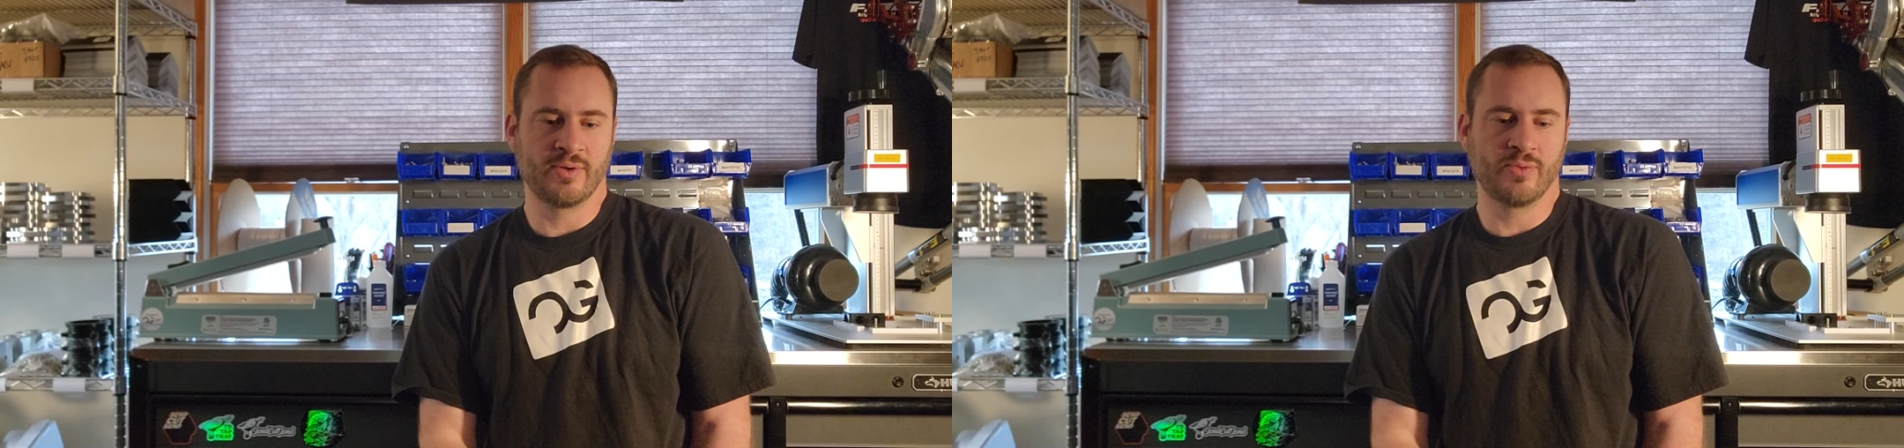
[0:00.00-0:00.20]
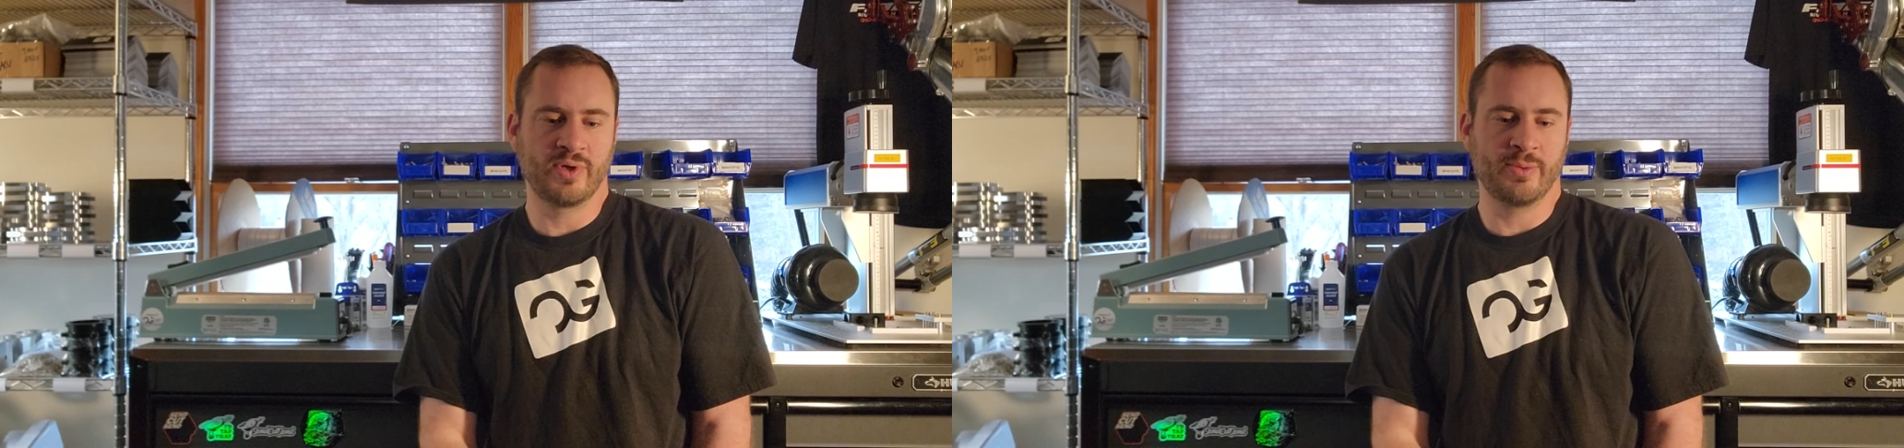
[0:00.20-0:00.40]

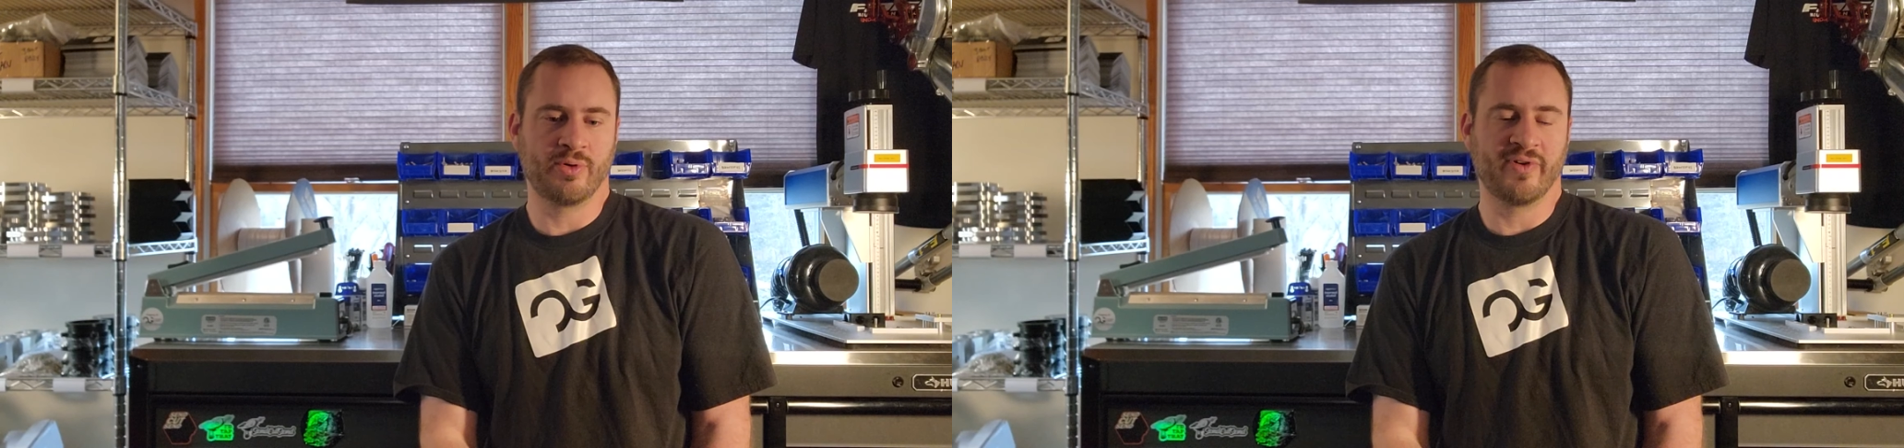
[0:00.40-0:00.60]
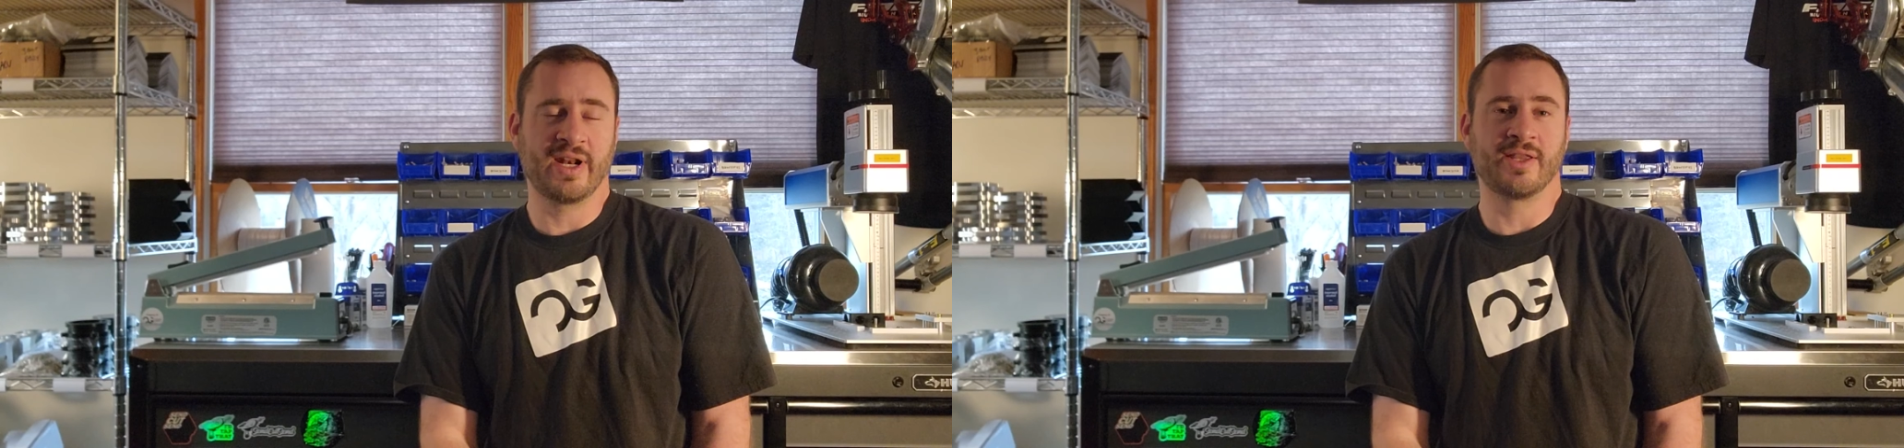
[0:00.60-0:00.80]
we're
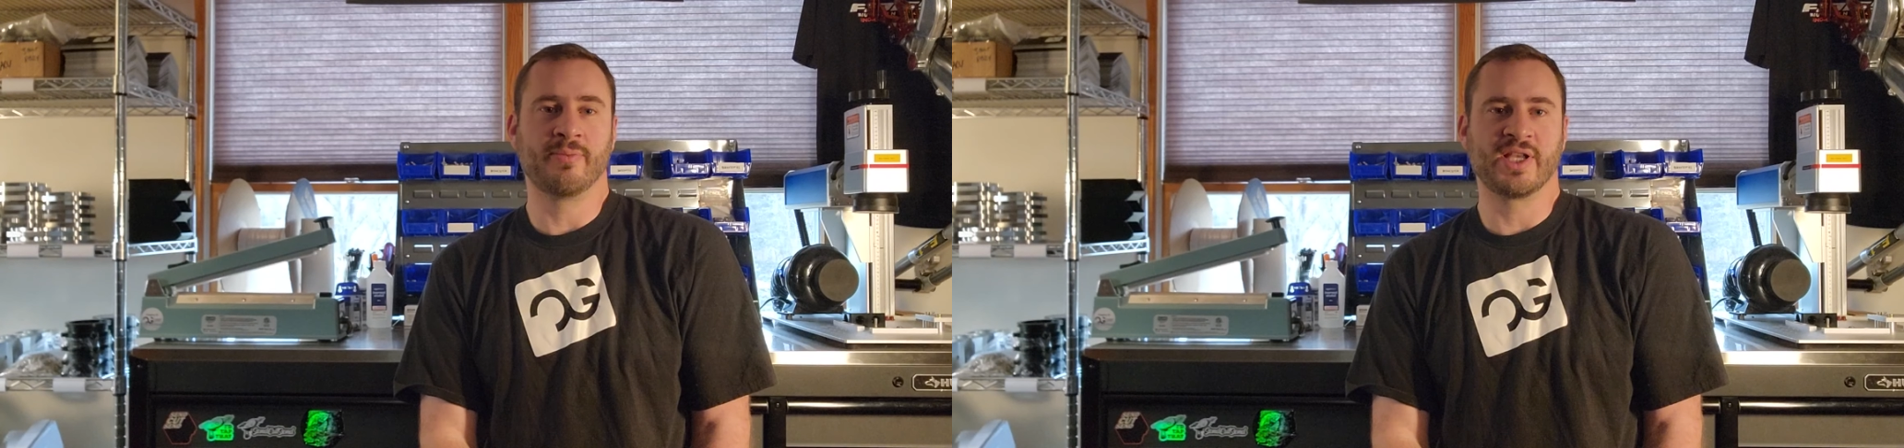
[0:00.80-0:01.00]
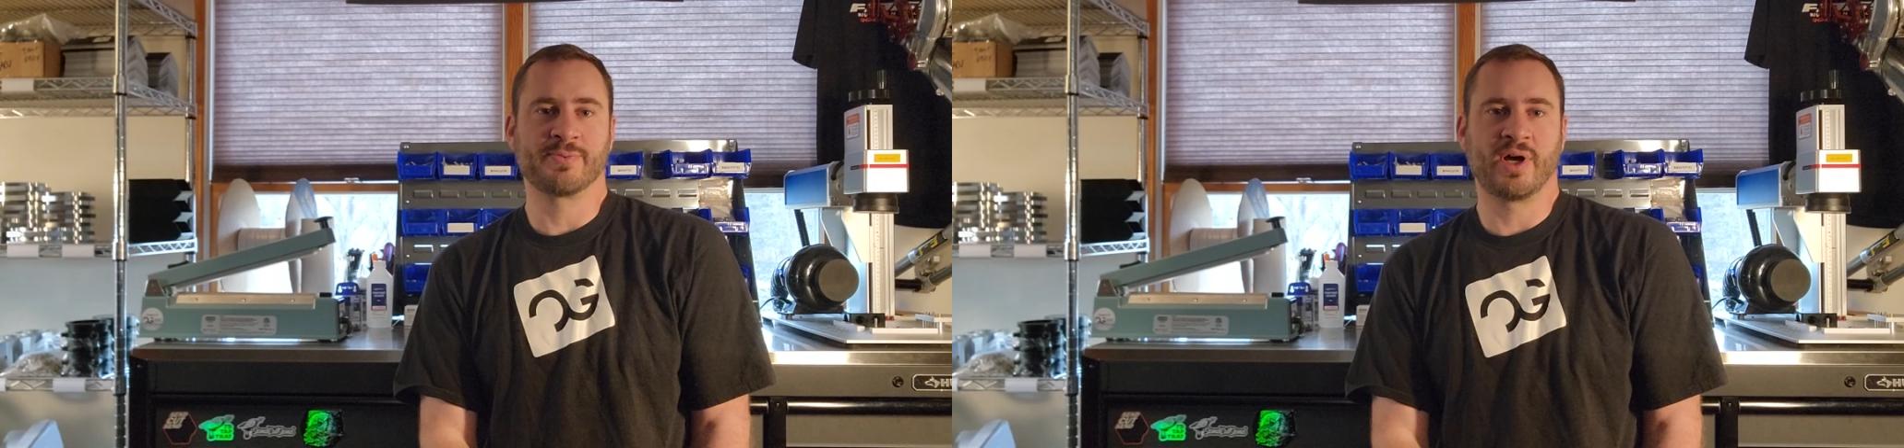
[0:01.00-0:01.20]
providing the
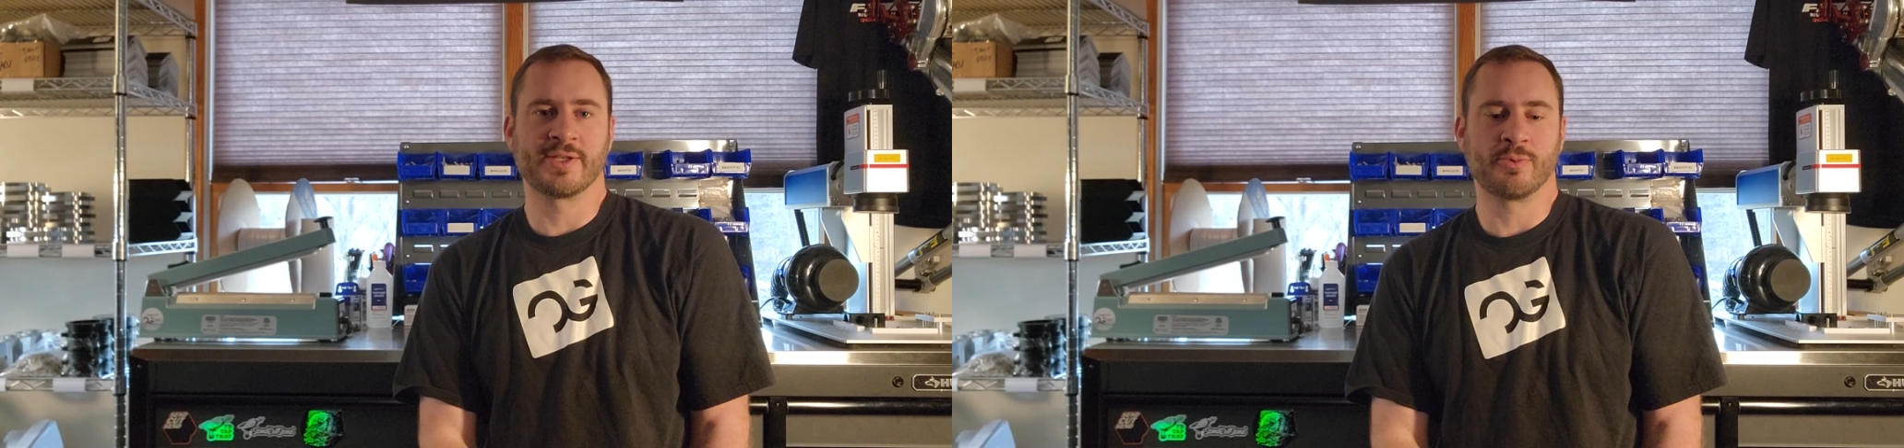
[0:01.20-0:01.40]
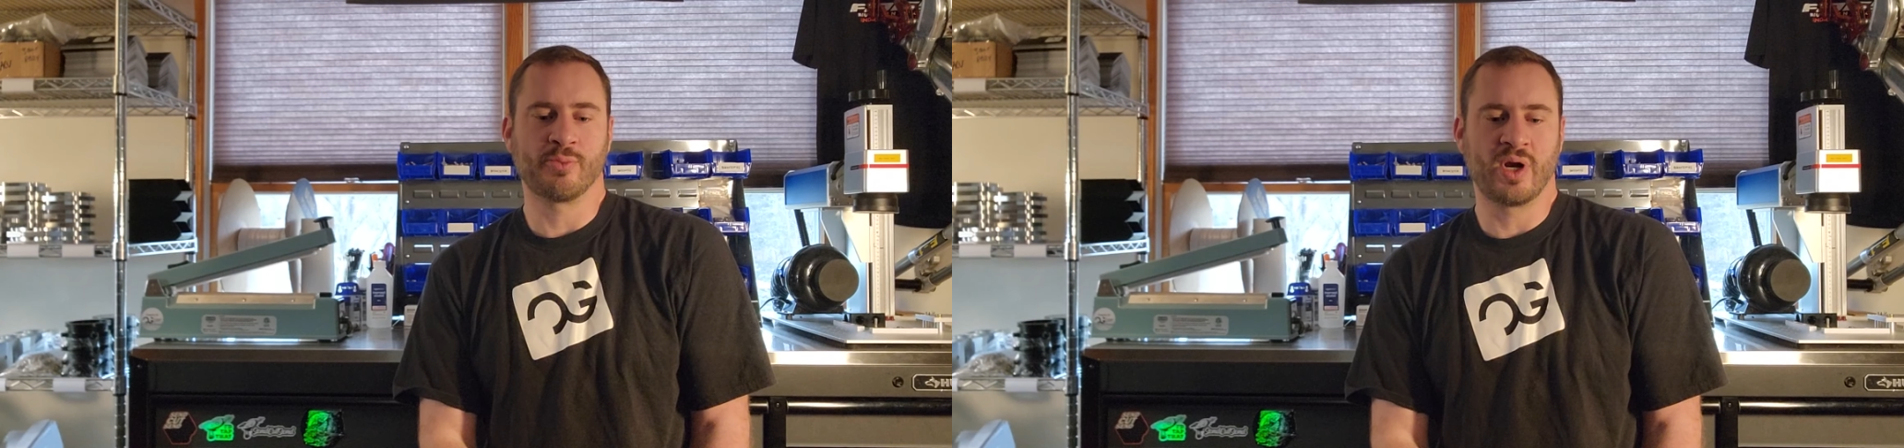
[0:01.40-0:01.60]
best
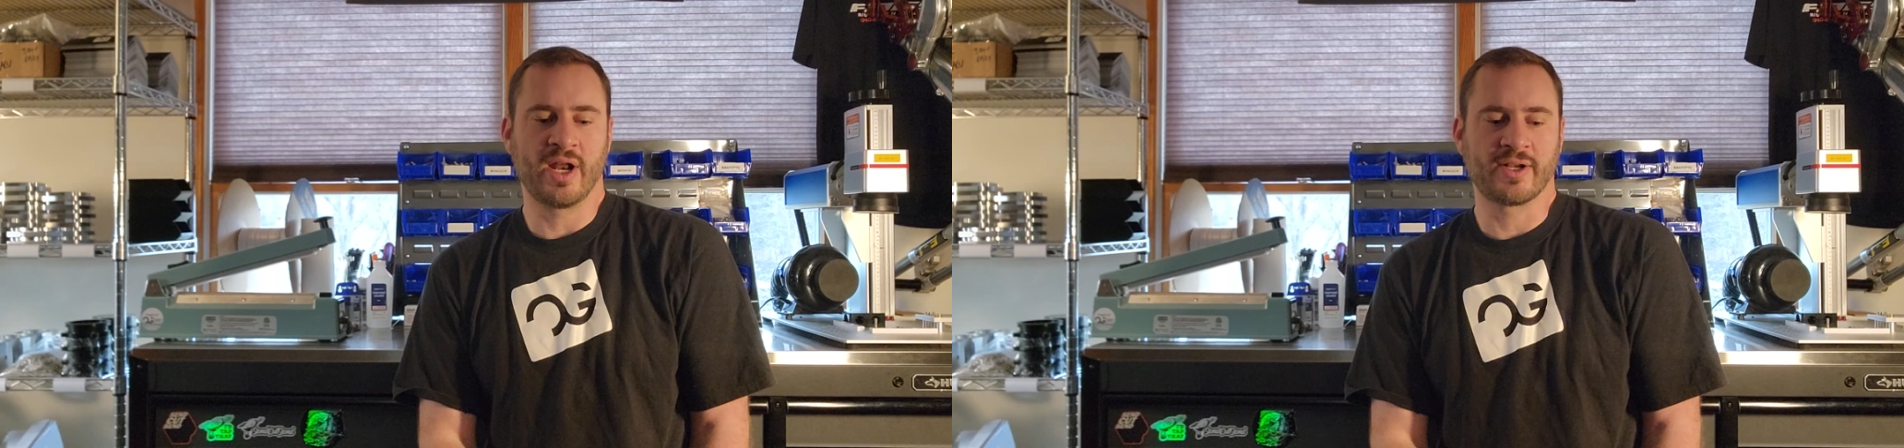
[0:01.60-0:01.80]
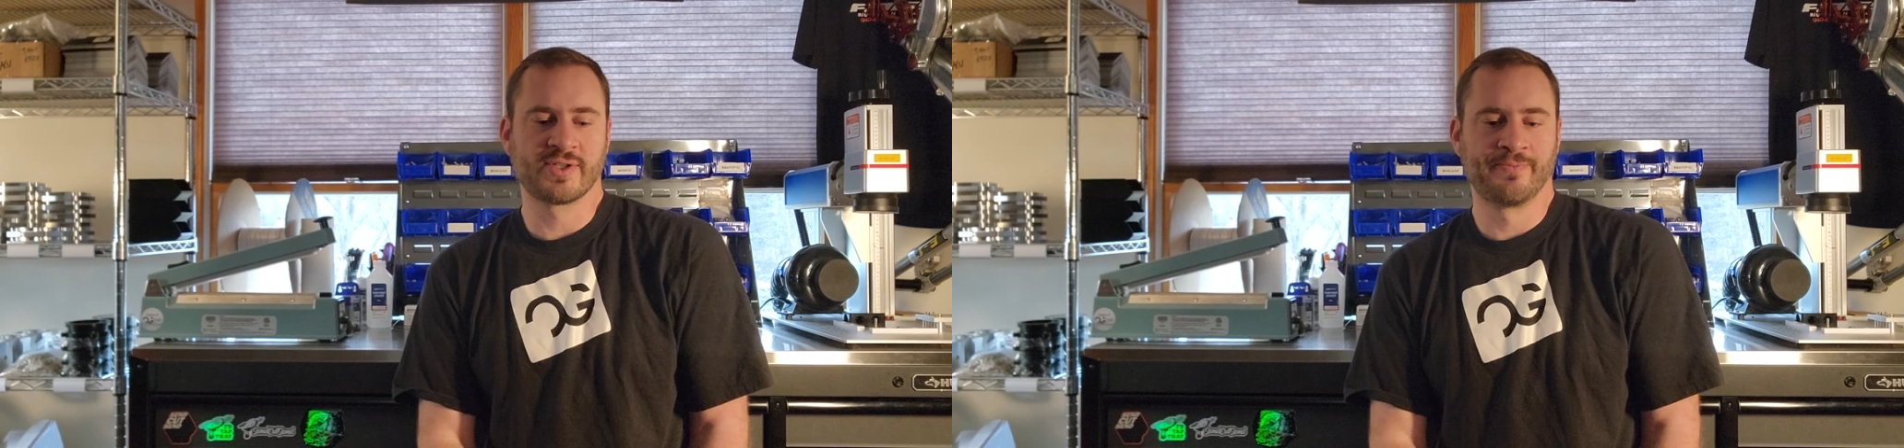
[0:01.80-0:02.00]
possible
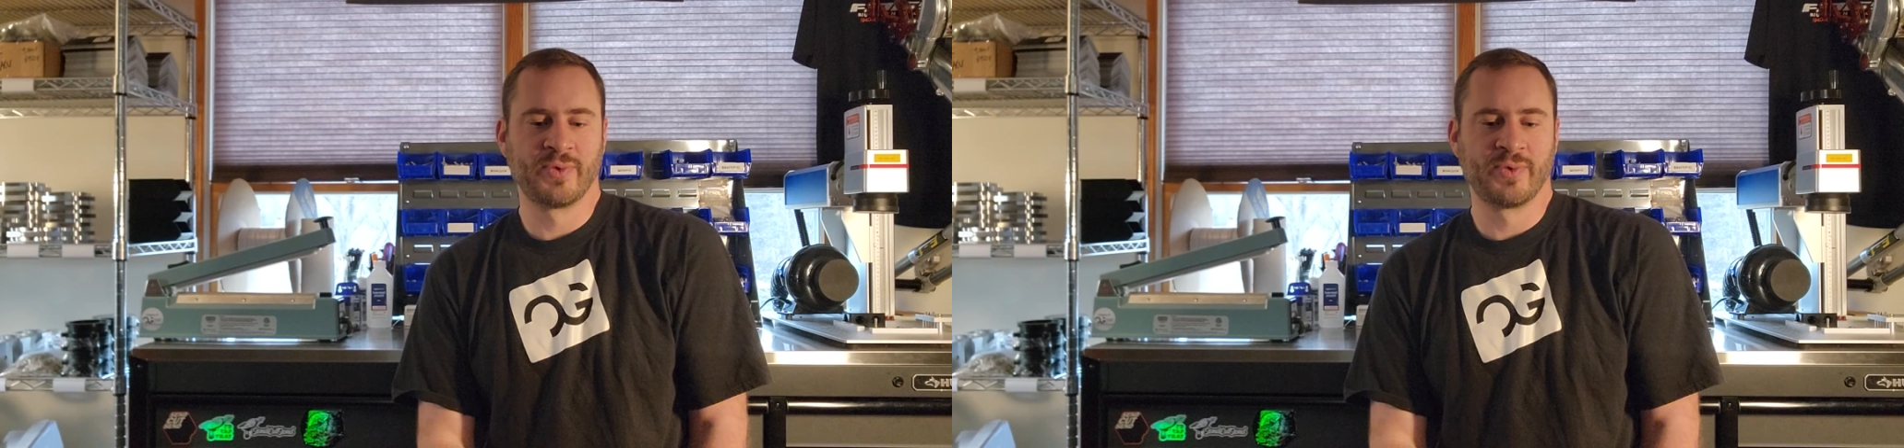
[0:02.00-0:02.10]
products.